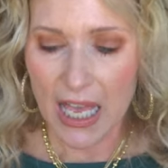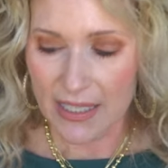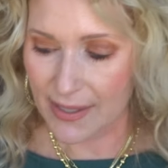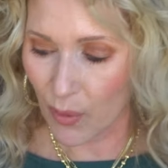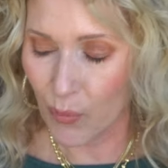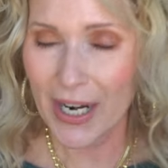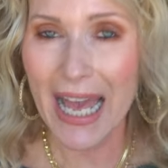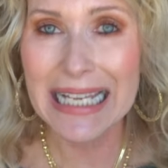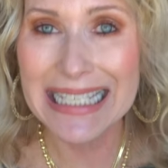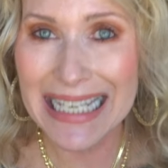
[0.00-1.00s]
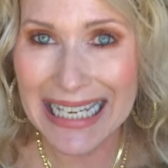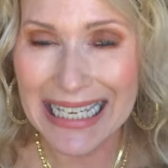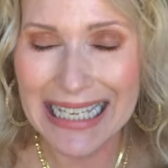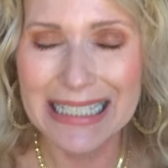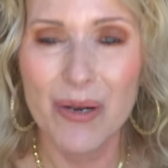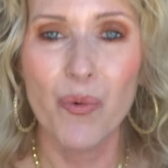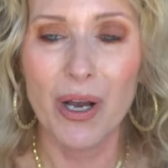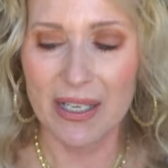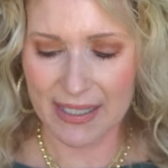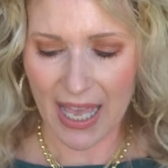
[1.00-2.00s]
So what I did
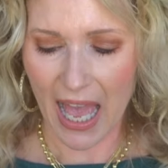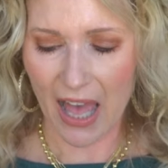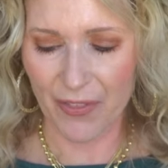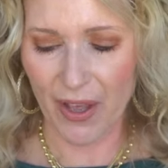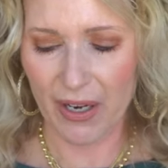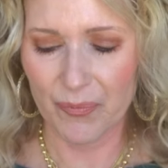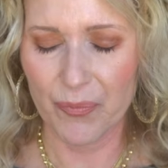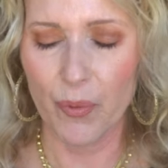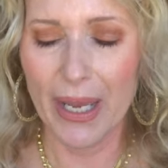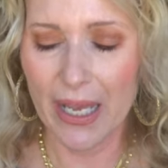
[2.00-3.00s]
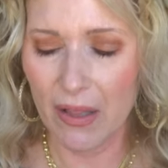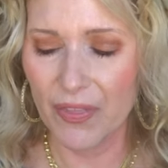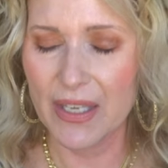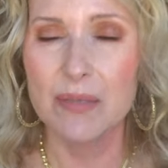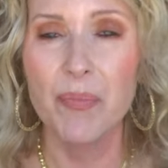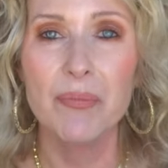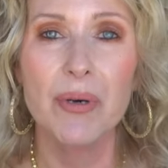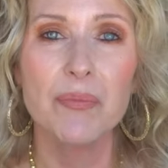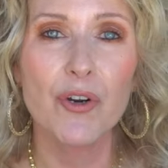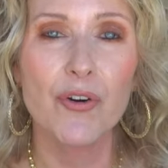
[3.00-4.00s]
was I thought, well, this Bum
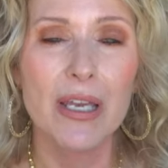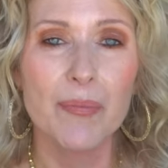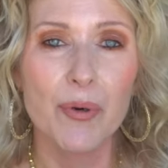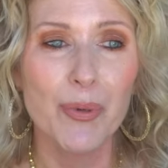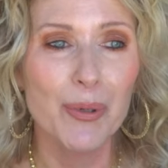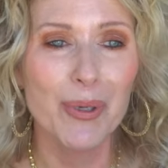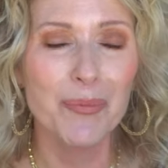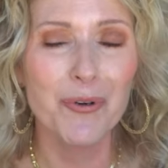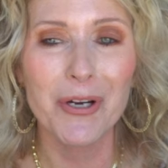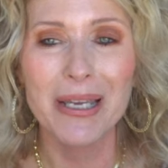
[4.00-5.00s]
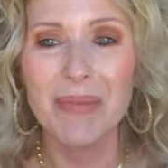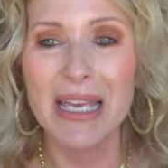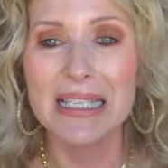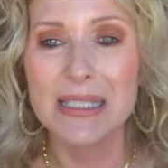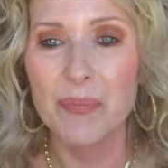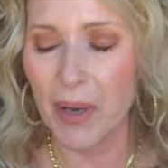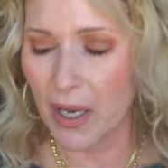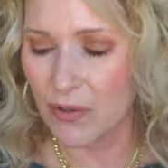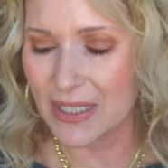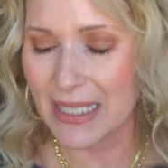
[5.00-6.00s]
Bum Cream or Boom Boom Cream is
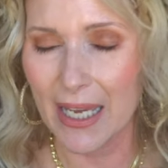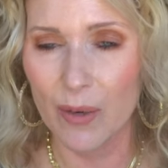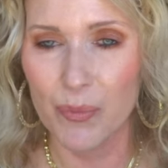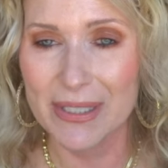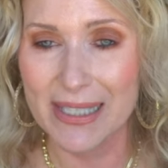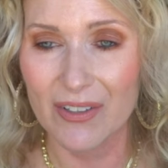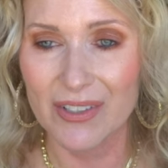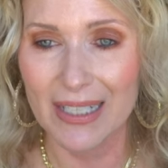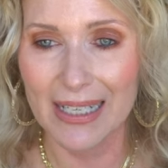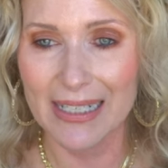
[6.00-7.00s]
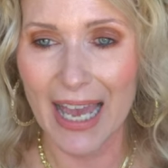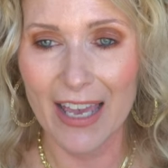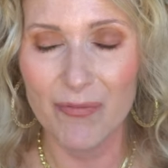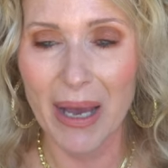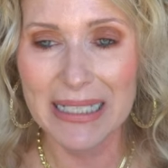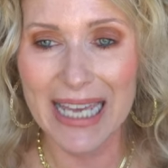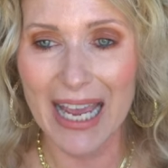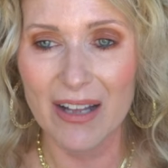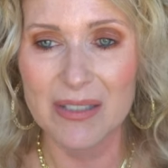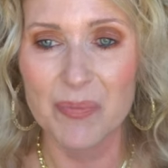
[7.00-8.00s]
supposed to help with cellulite. I have my
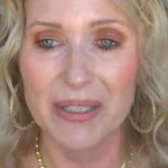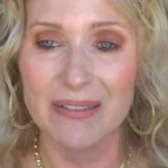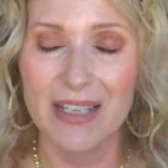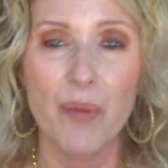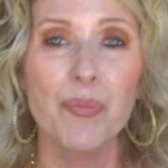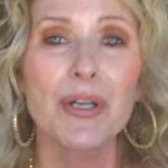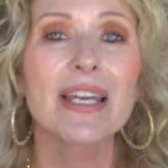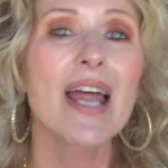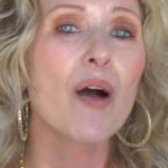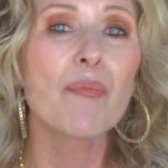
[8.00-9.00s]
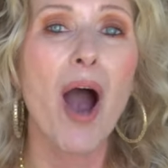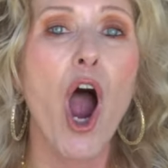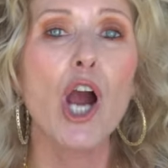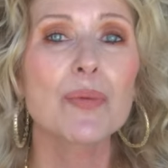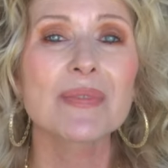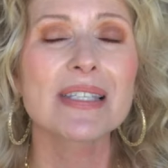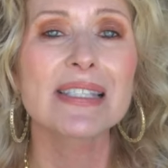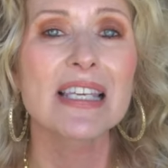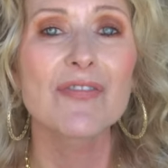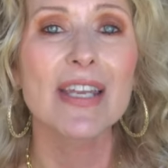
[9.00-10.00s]
doubts, but I'll put it on my arms and
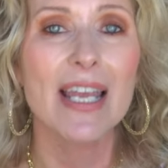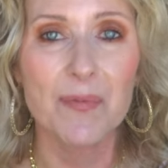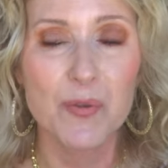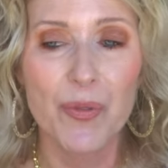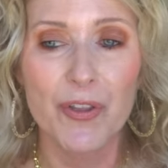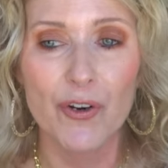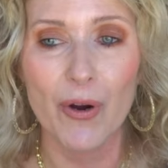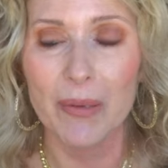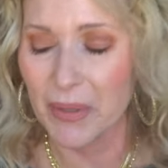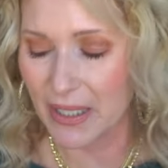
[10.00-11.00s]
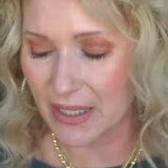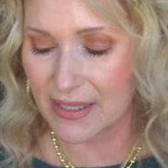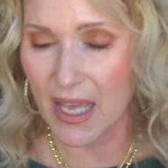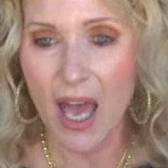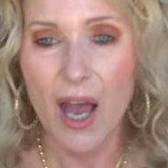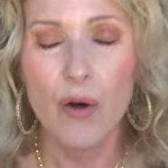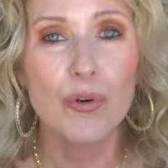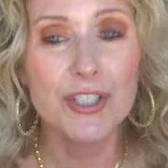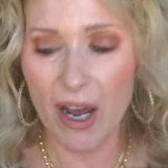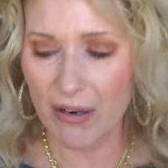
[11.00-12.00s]
see if it helps with the crepiness.
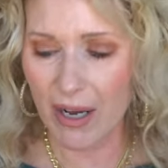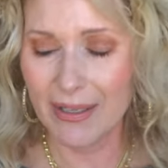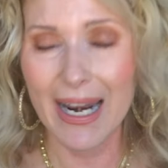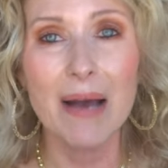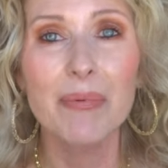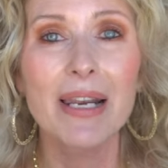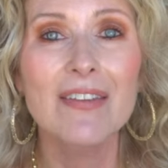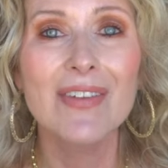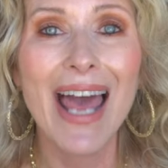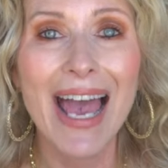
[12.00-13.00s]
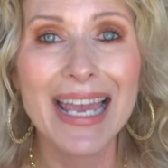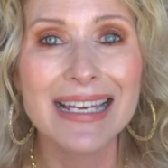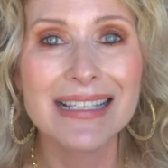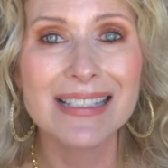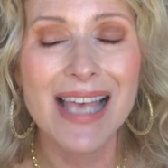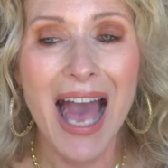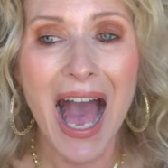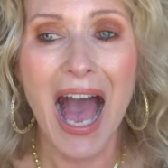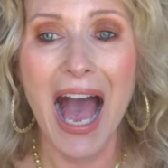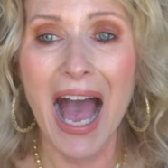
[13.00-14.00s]
Well, doggone it, I believe it has.
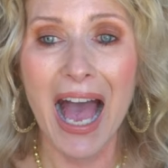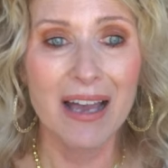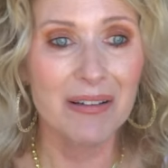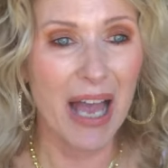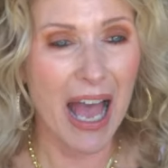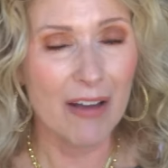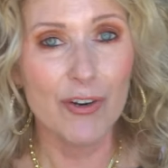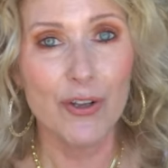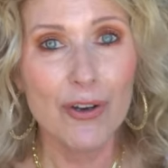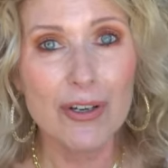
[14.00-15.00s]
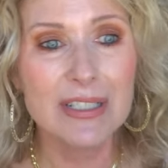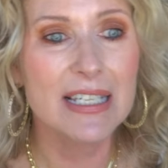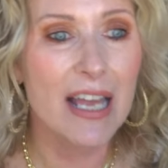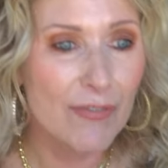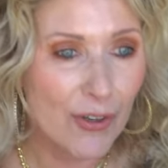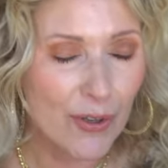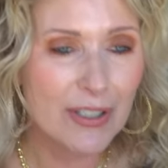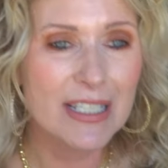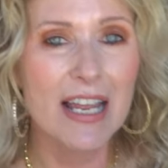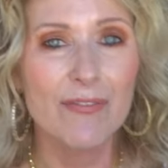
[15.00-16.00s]
I, I've looked and I've
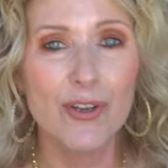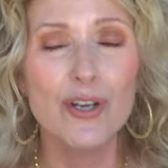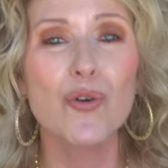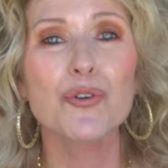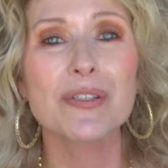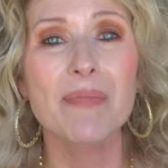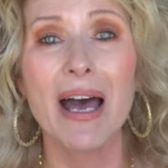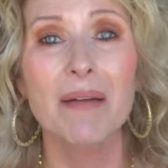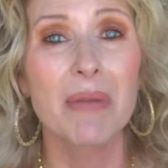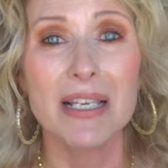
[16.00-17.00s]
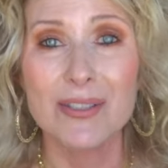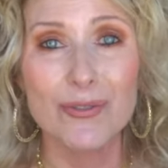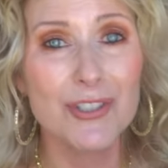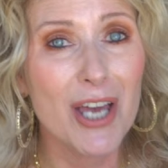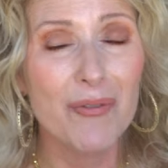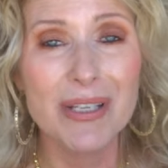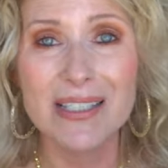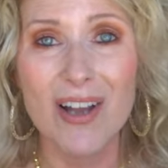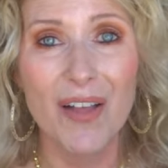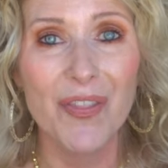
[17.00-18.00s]
looked and I've looked. Of course, my muscle tone is
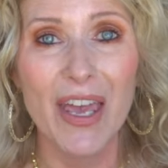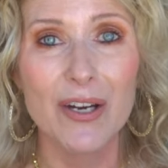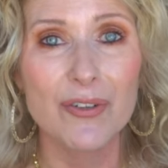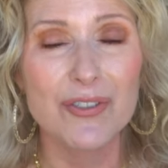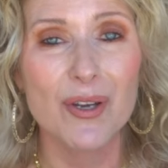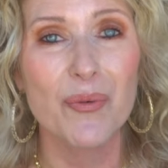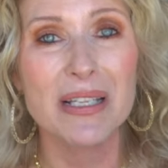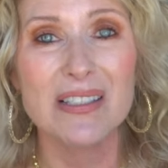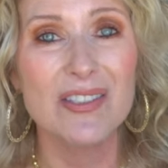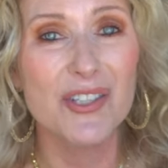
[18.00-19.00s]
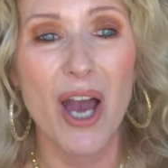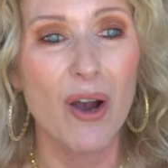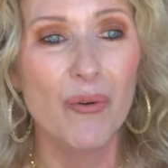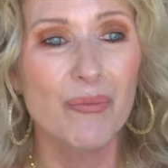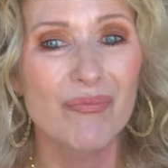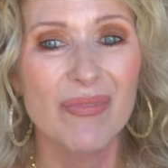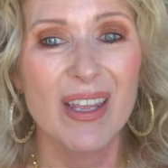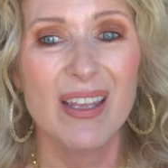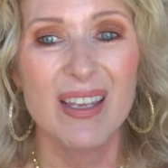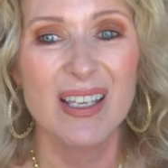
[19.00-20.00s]
not there, so it's, you know,
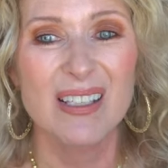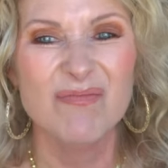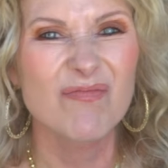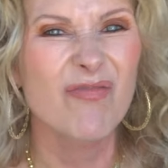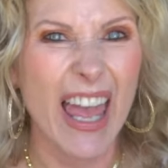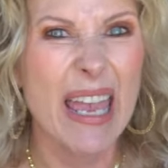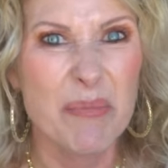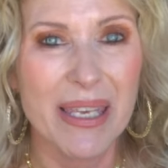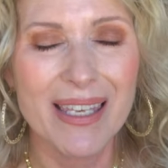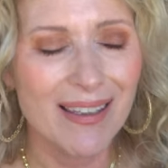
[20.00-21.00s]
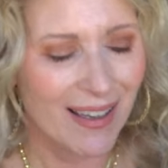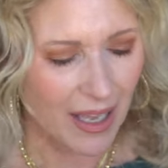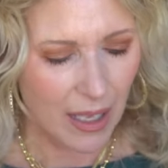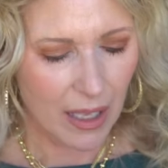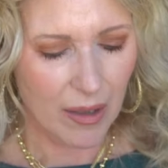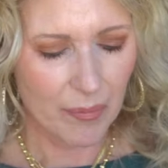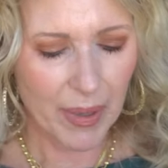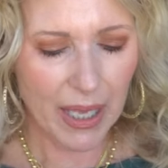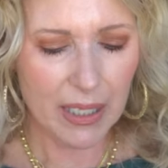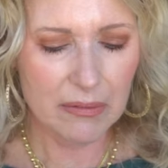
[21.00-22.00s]
flabby.
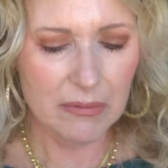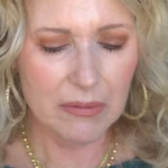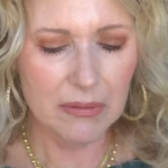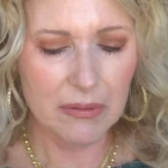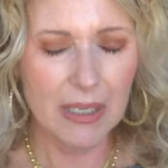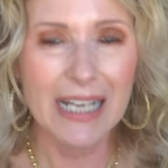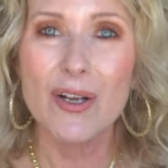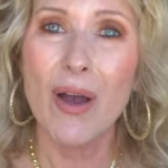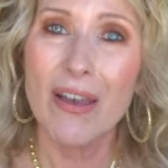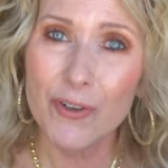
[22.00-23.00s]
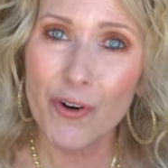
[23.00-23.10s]
But I don't have the